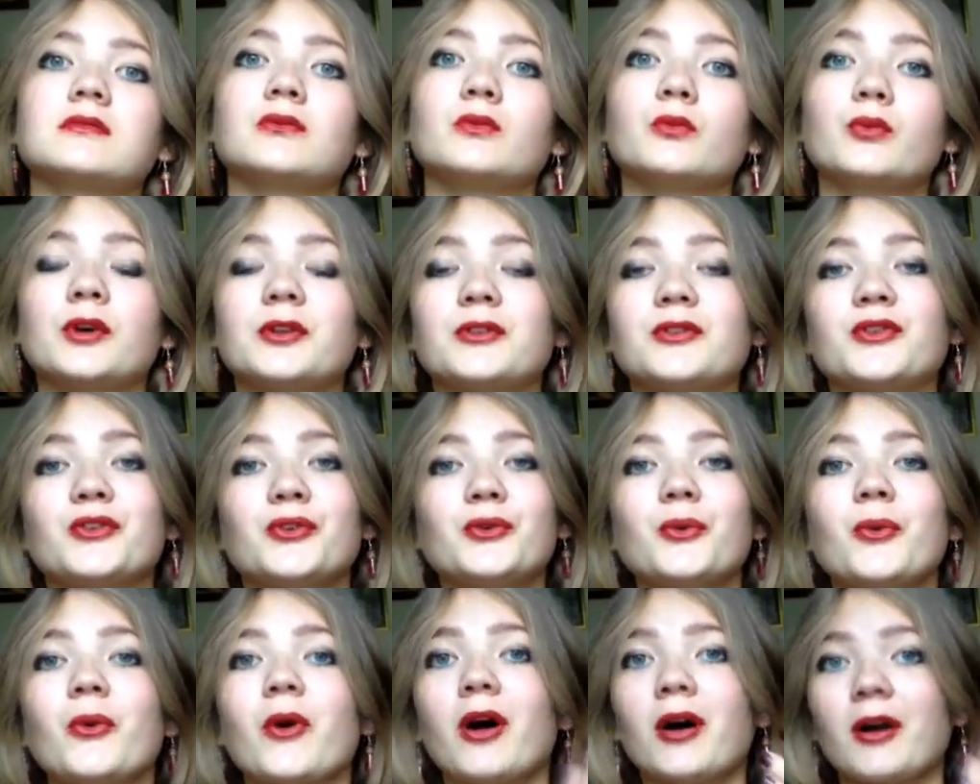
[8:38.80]
When
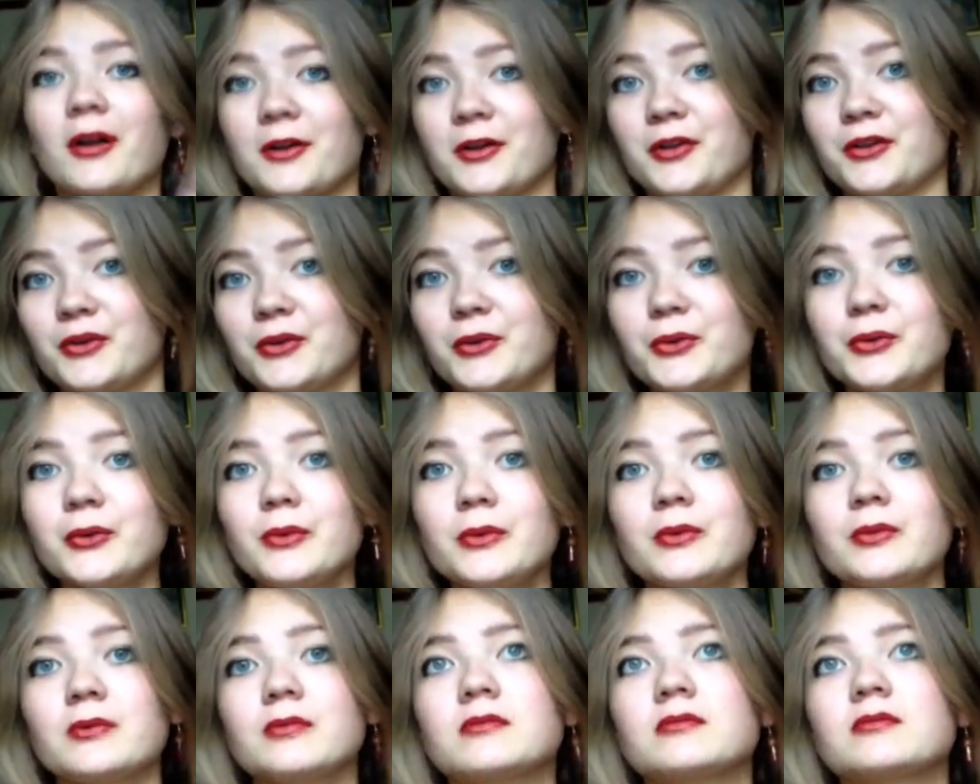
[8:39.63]
you are you,
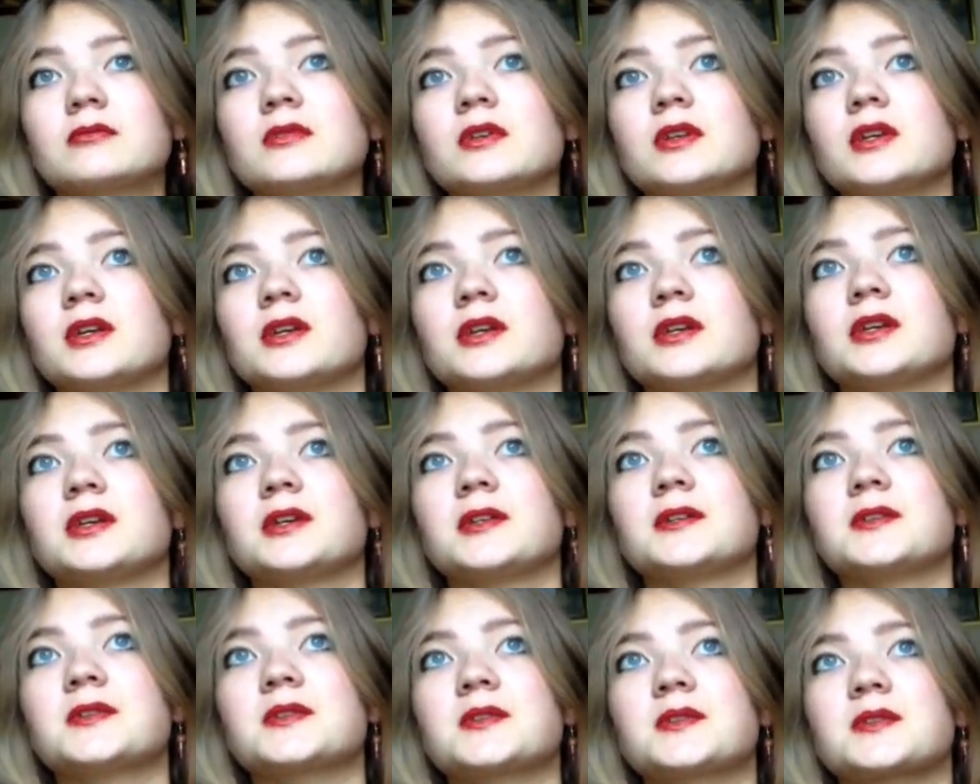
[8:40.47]

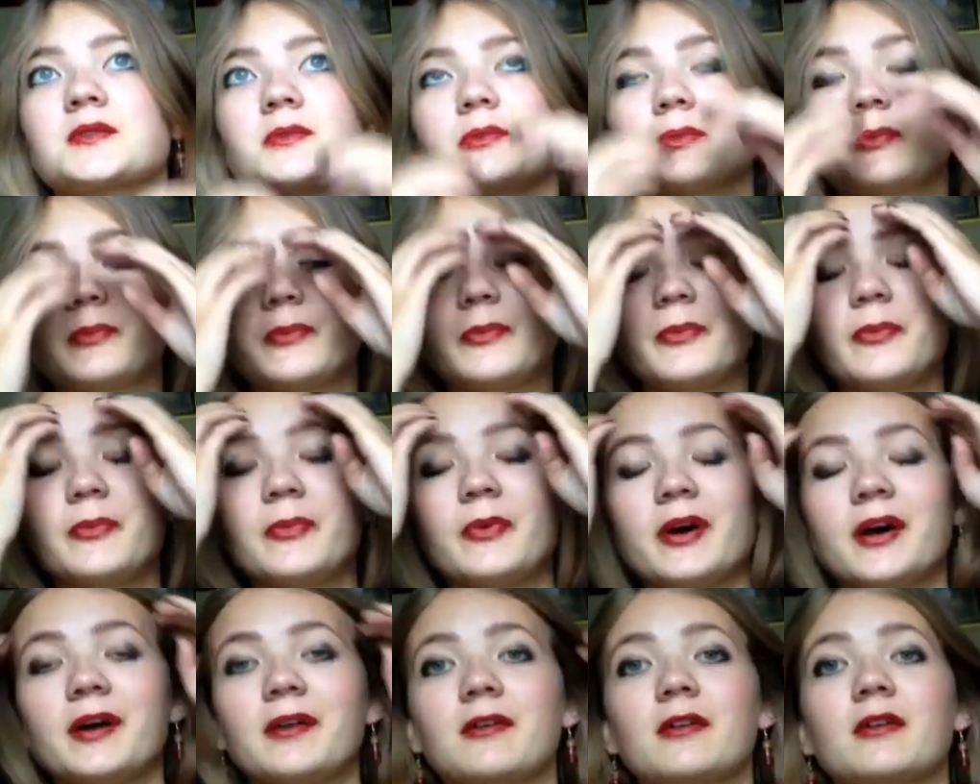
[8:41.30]
it's
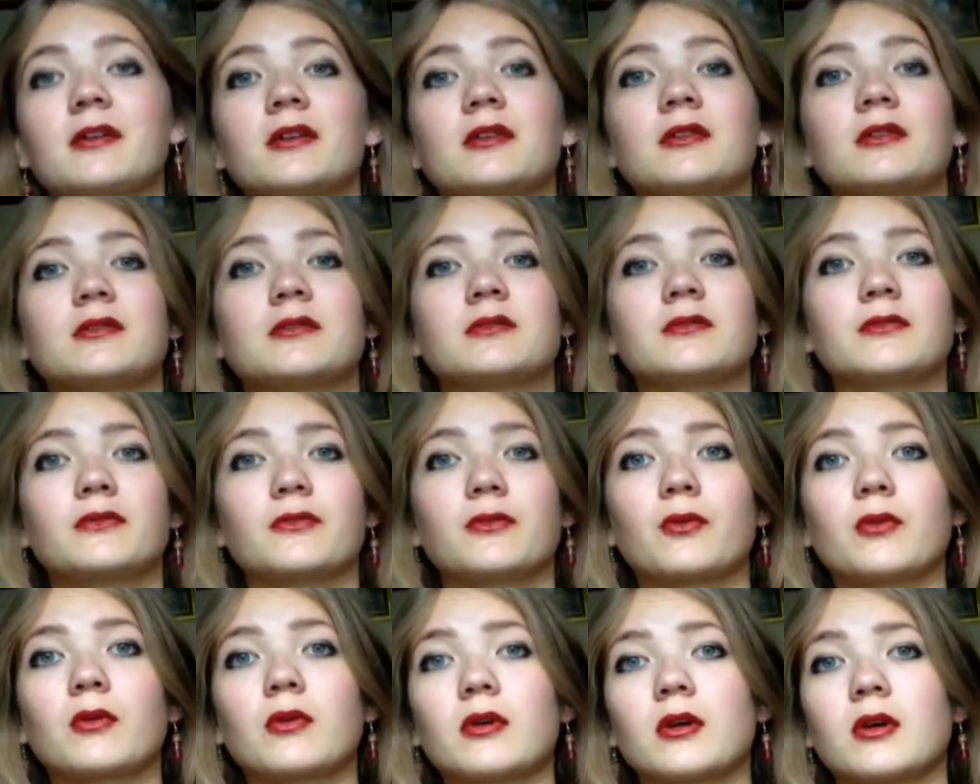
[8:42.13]
better
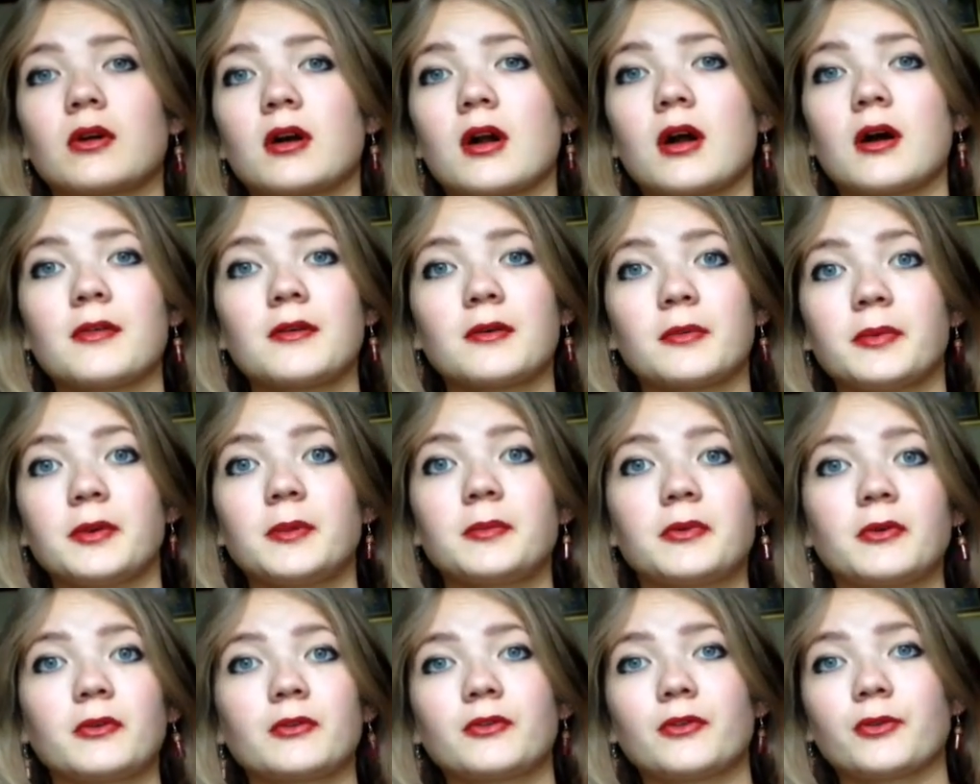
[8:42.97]
for other
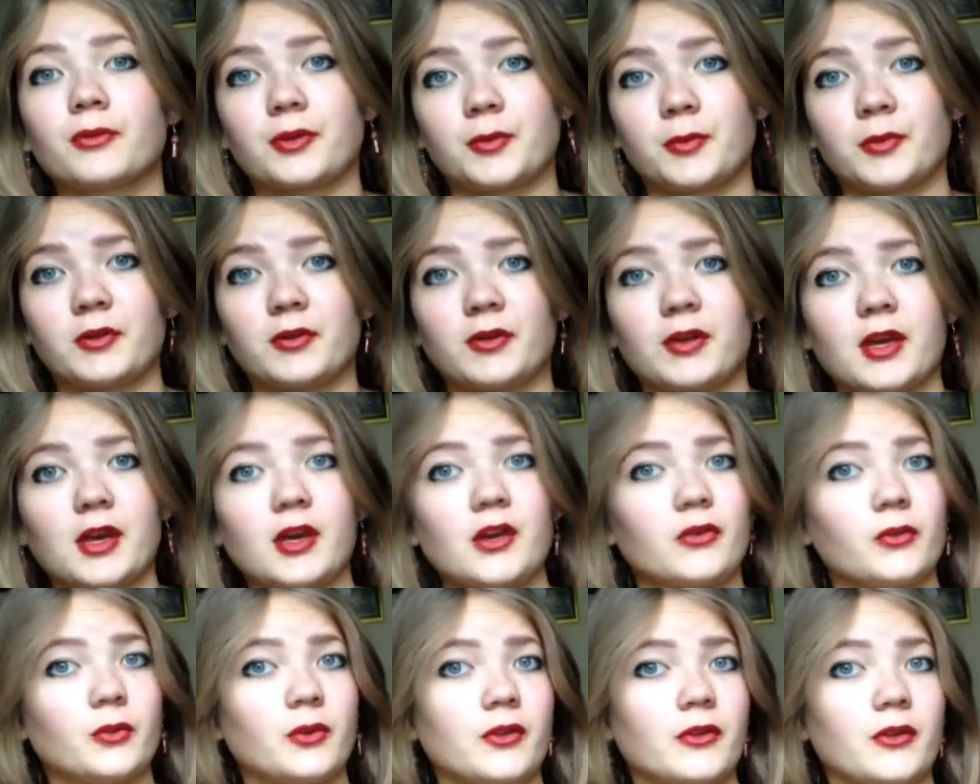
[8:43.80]
people to
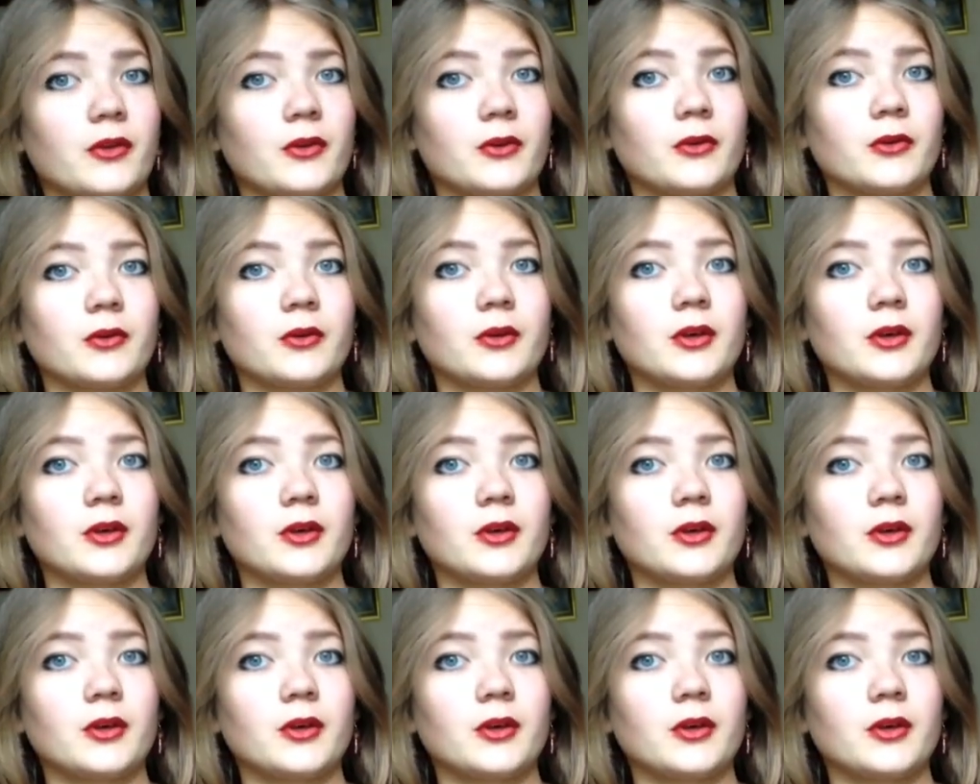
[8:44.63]
communicate with you.